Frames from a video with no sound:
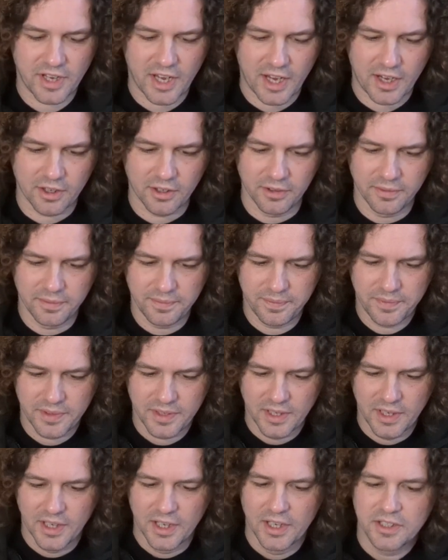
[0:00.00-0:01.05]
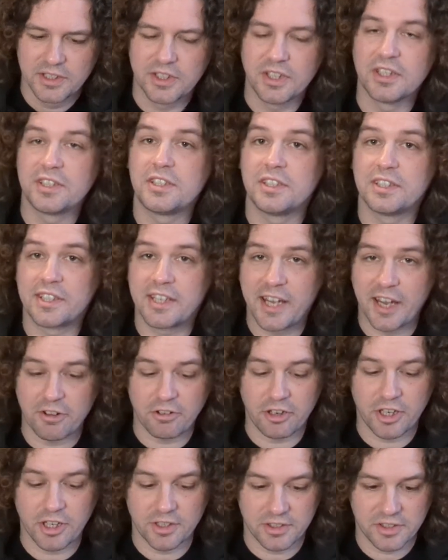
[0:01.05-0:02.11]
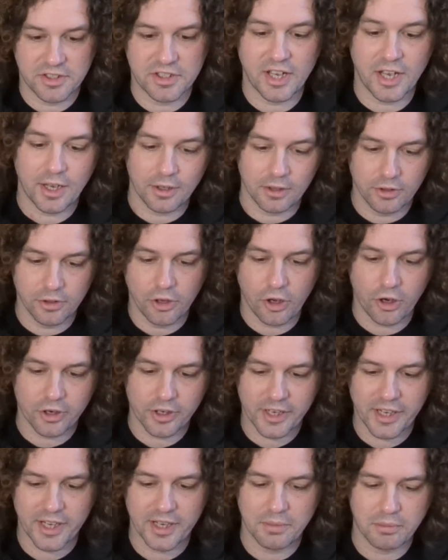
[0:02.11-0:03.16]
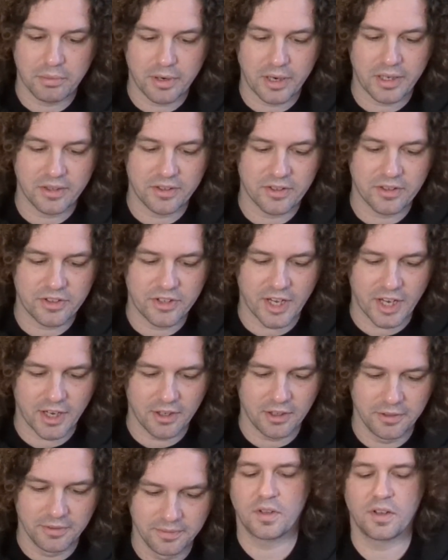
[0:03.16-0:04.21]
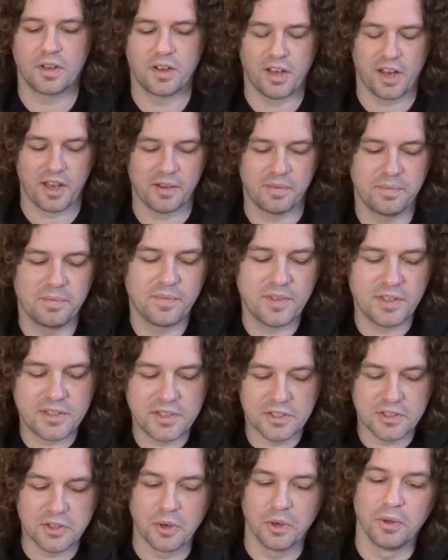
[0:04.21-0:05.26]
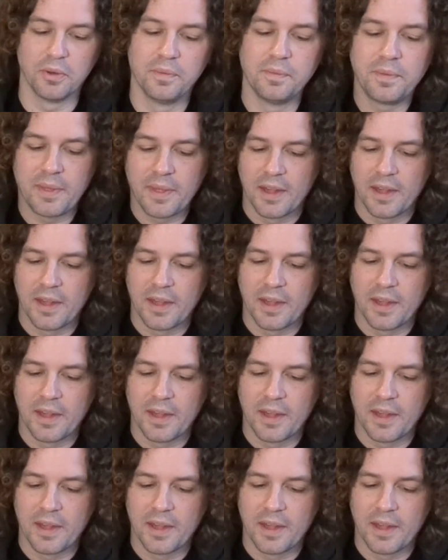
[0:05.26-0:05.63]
Dale. So this is Girian's Dale, not King Bran's Dale. Okay, this is cool.